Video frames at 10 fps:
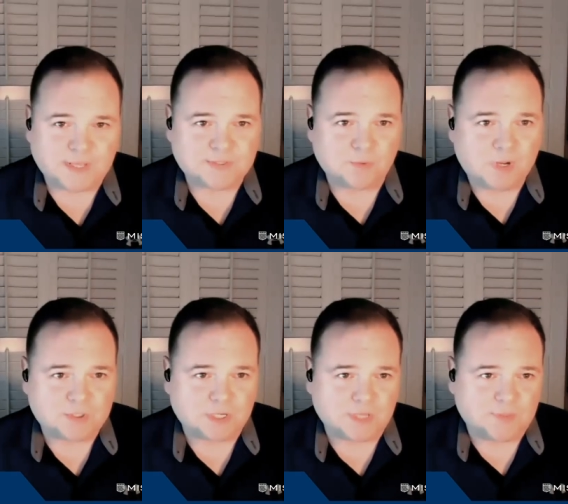that so
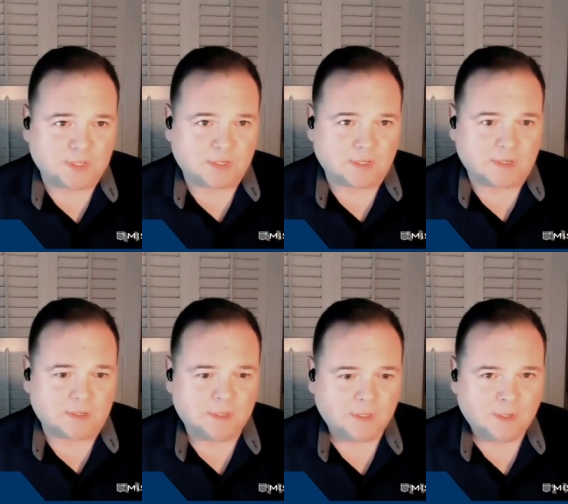much, and I think
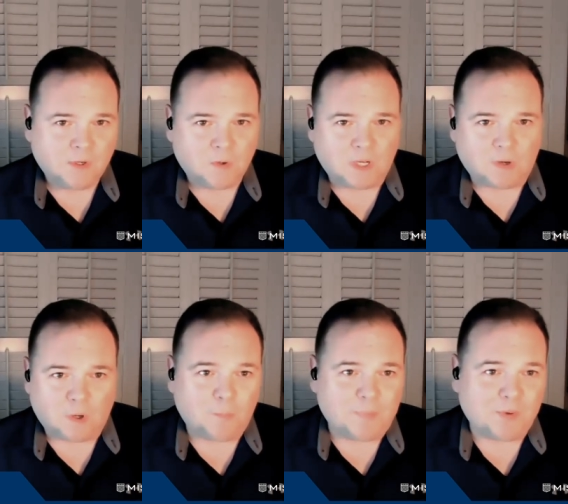uh, well,
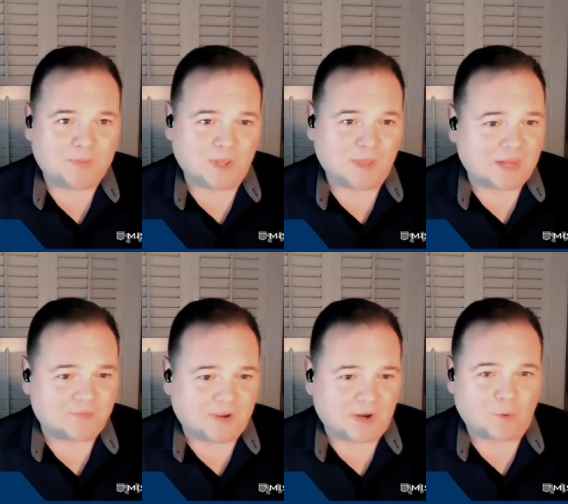I'll be with you on that
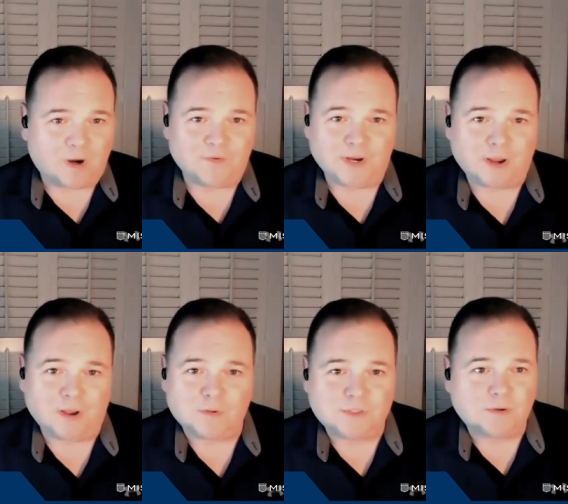fight wherever you
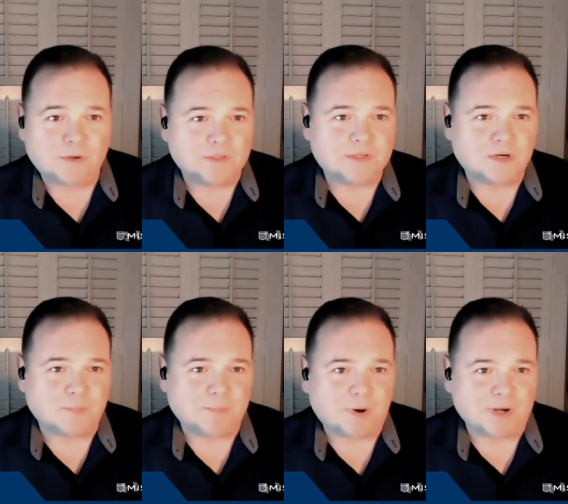go. So consider
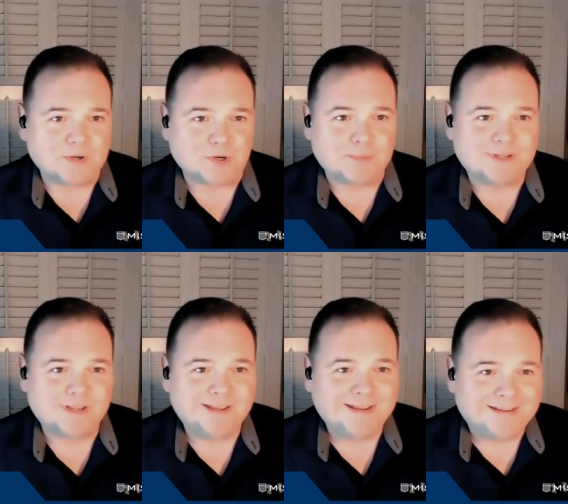me part of your troops.
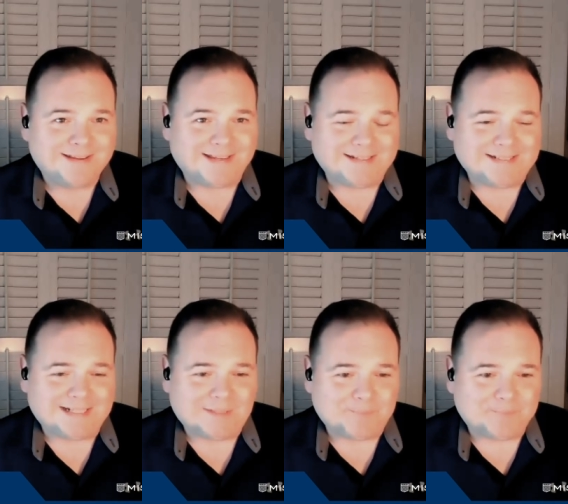Thank you. And
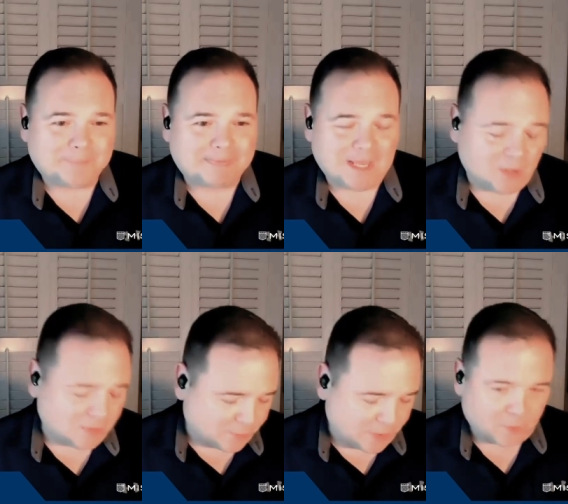um, and all
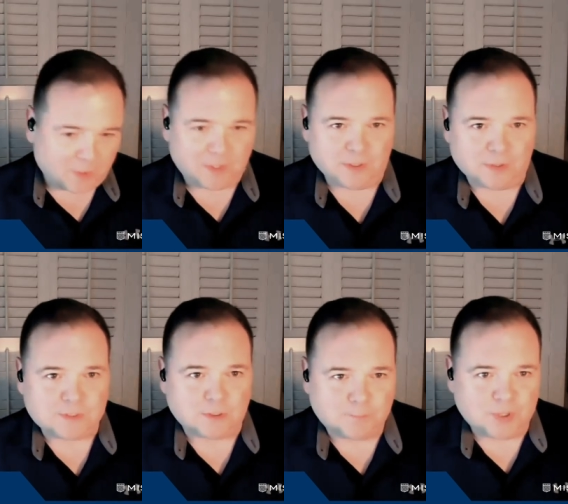the great work you do.
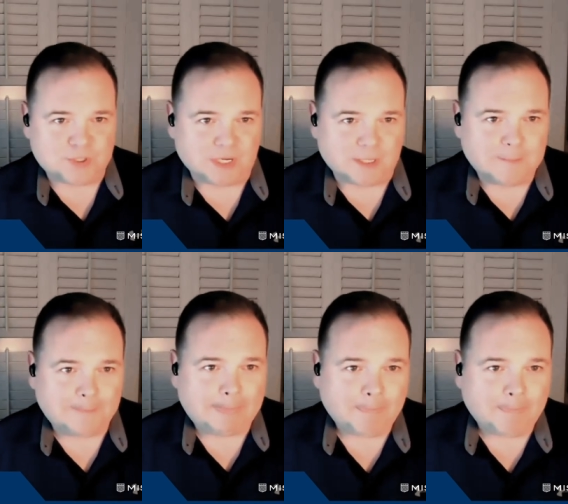So appreciate it.